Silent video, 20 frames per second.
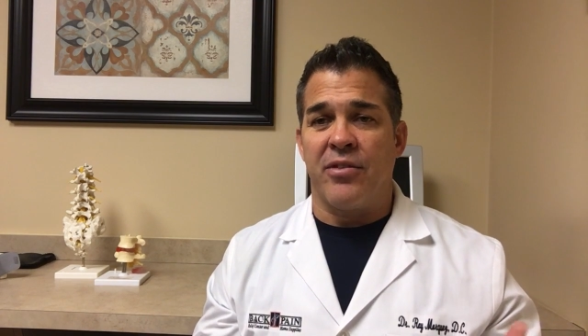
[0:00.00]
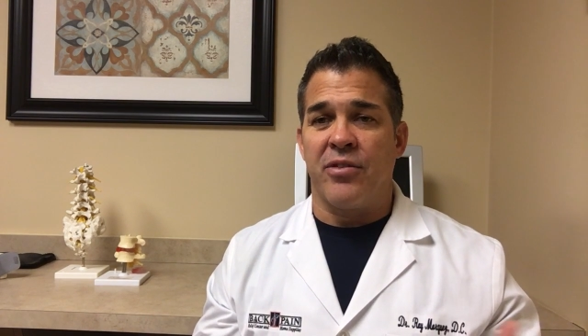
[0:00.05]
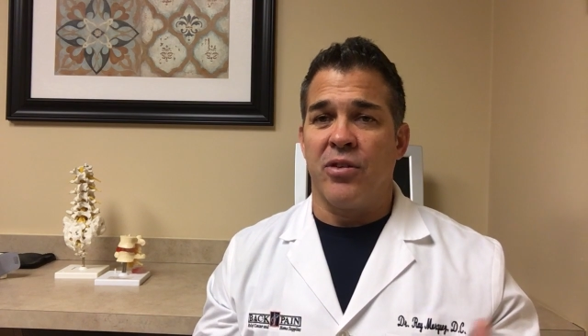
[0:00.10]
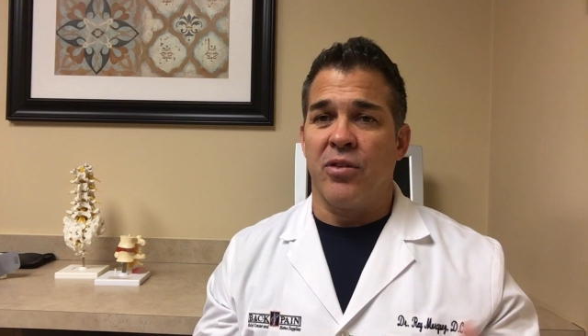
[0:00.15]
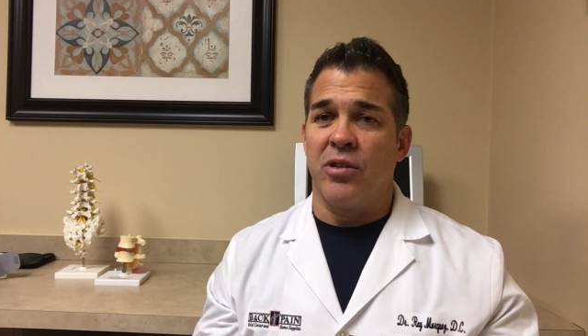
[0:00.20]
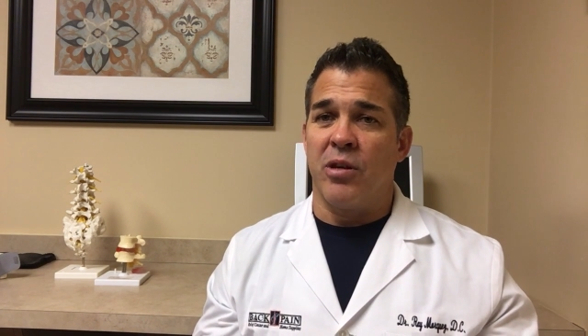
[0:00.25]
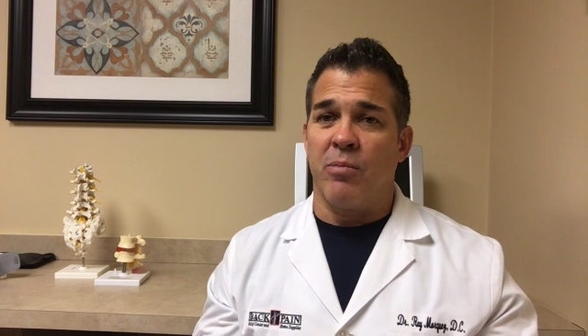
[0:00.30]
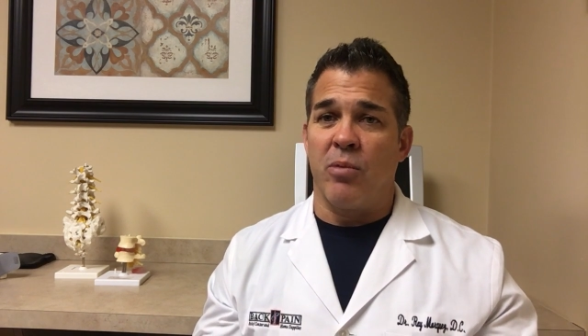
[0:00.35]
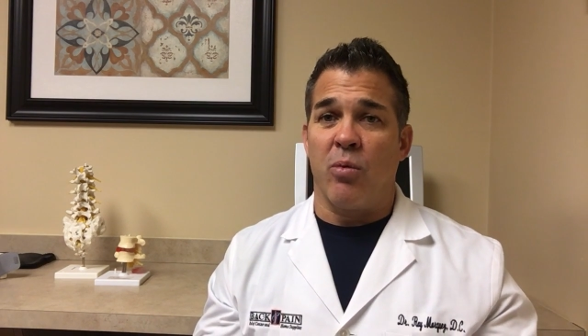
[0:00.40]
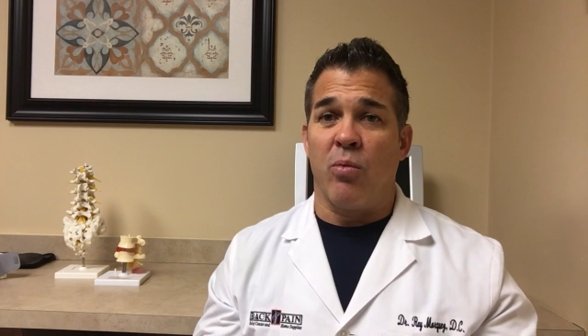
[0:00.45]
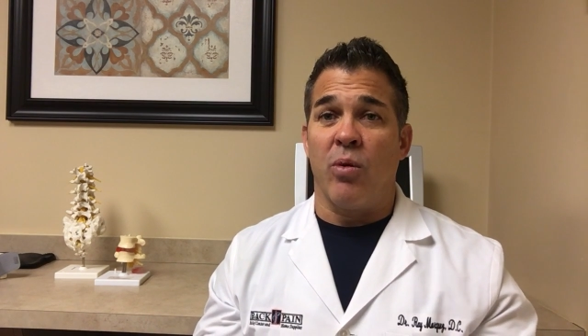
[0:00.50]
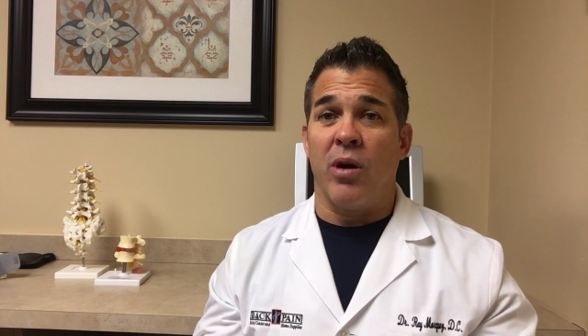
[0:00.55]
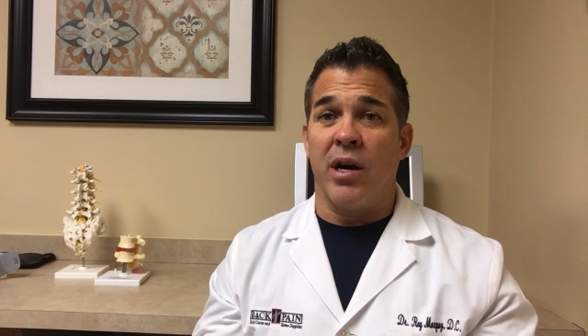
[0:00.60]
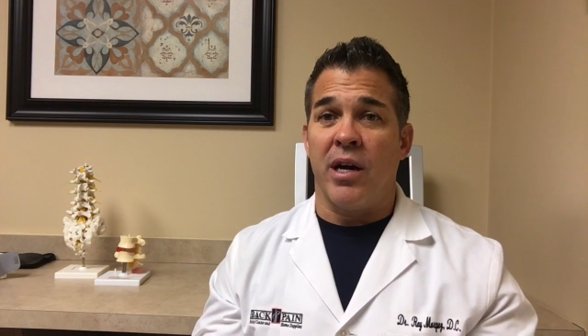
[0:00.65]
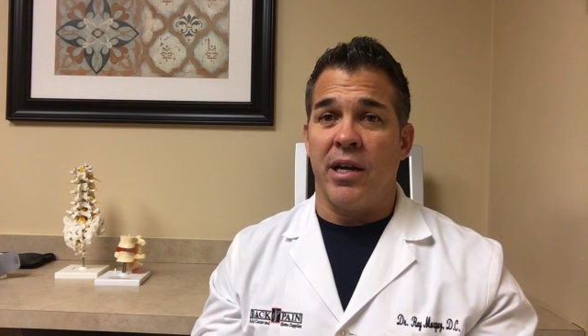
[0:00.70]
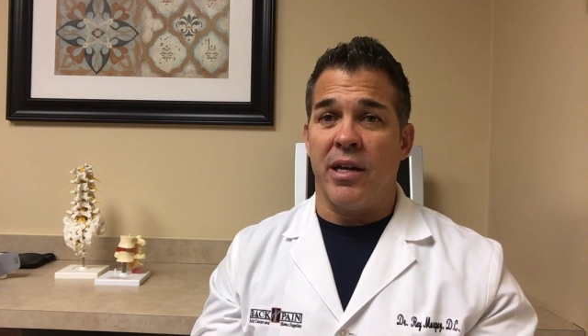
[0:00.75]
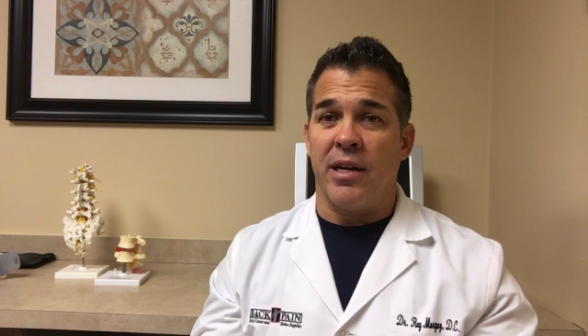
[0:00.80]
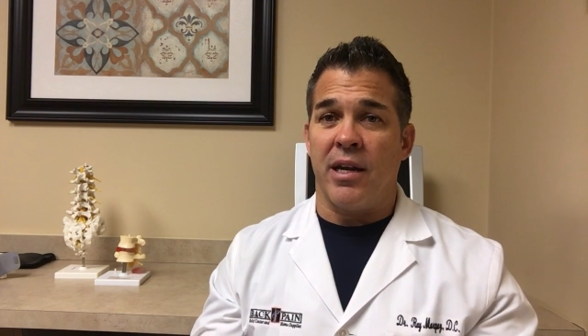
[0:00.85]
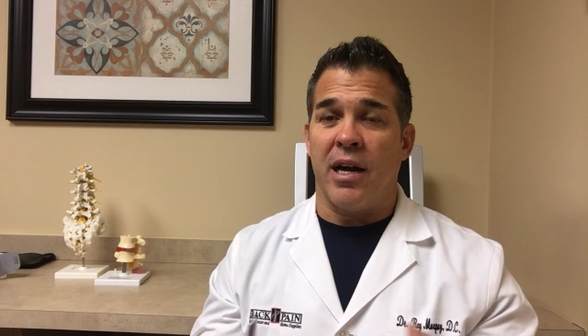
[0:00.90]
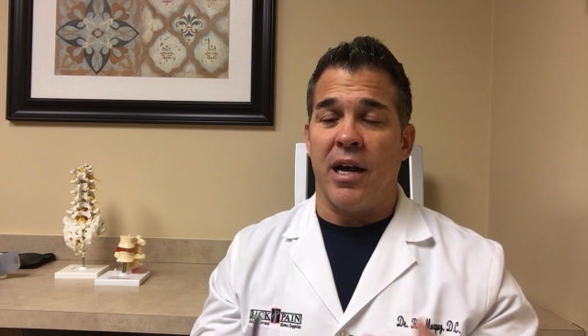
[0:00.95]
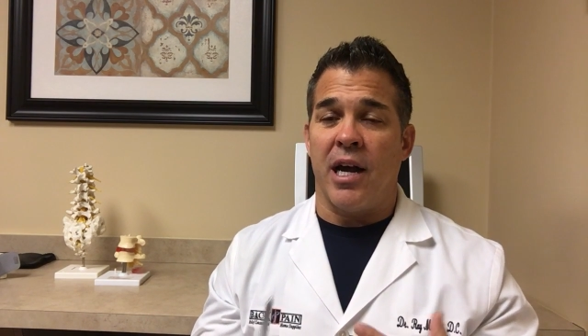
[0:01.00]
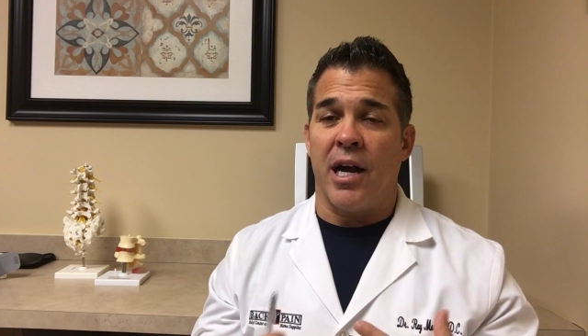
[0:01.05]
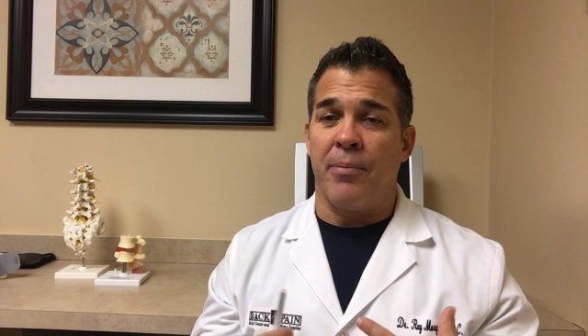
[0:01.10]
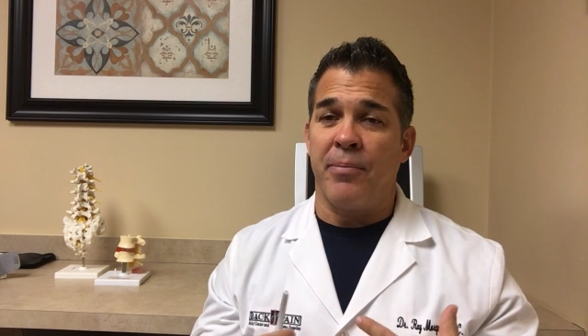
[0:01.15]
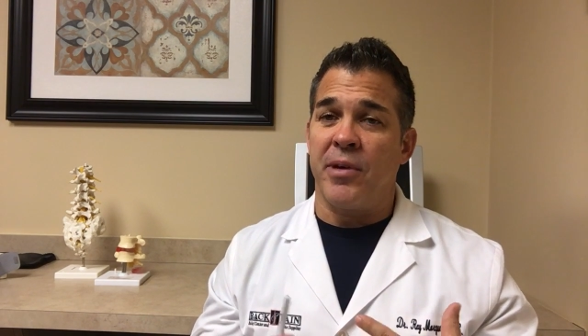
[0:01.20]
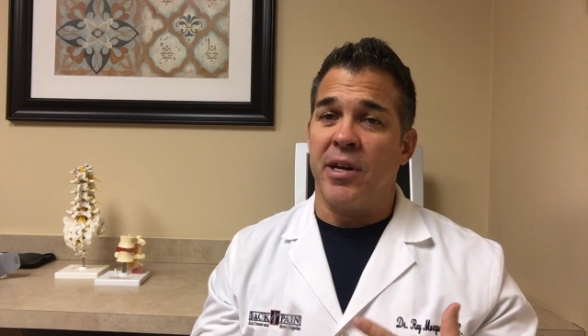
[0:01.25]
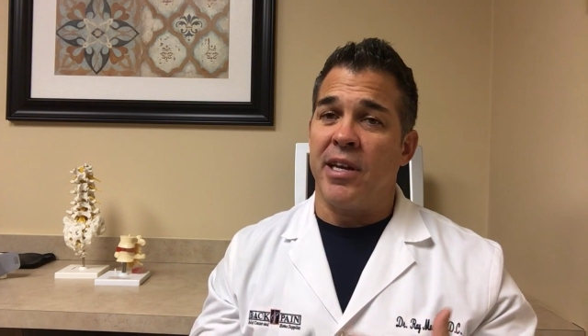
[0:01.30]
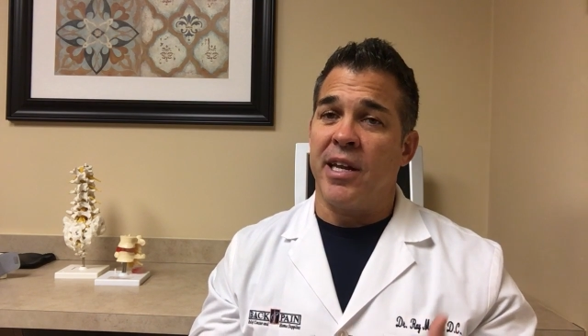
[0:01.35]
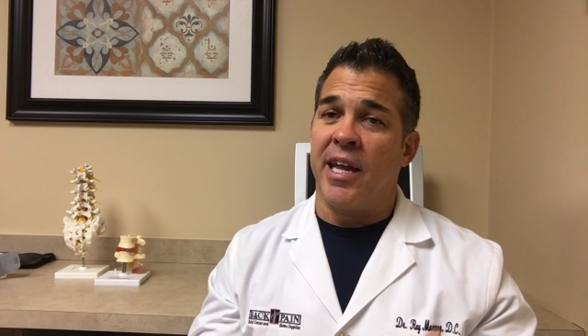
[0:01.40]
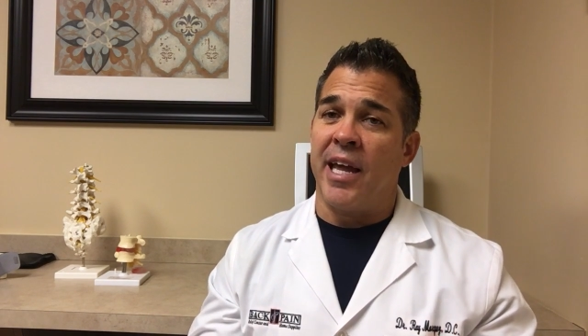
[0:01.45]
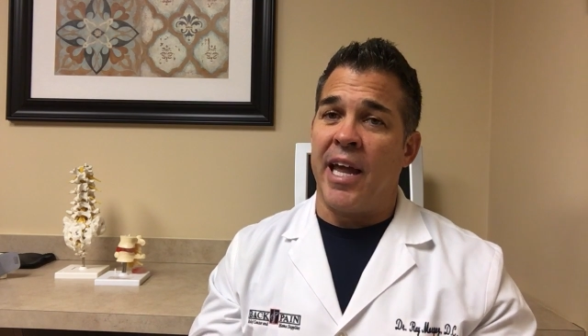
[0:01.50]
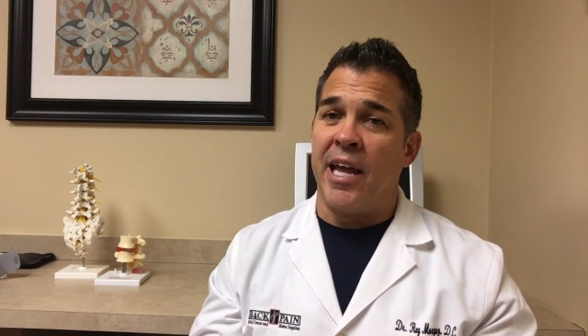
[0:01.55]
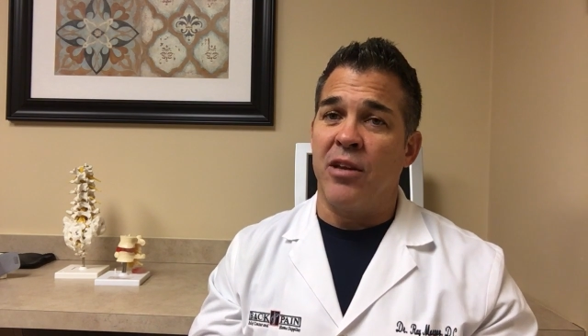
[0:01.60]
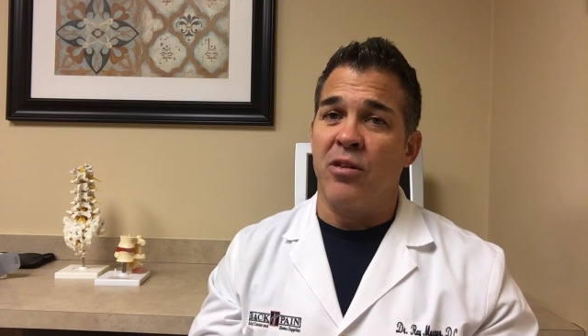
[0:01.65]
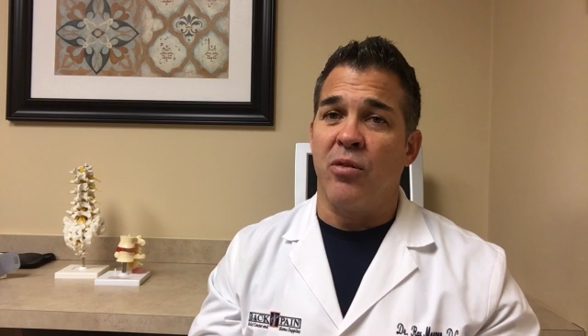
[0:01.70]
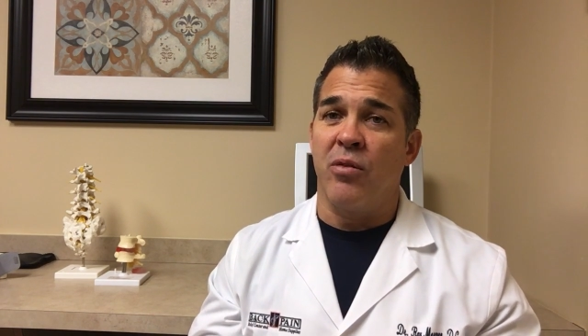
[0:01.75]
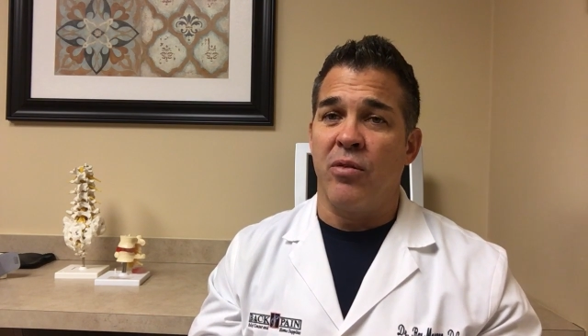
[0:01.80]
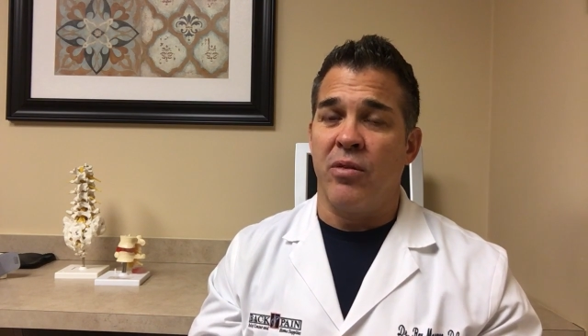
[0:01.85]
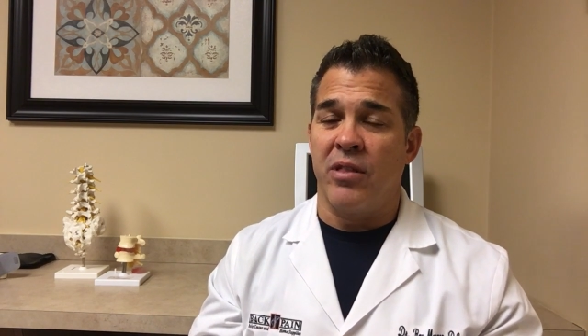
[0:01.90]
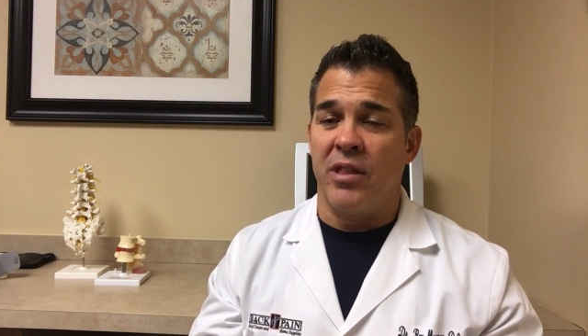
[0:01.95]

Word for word: So number one, I'm gonna handle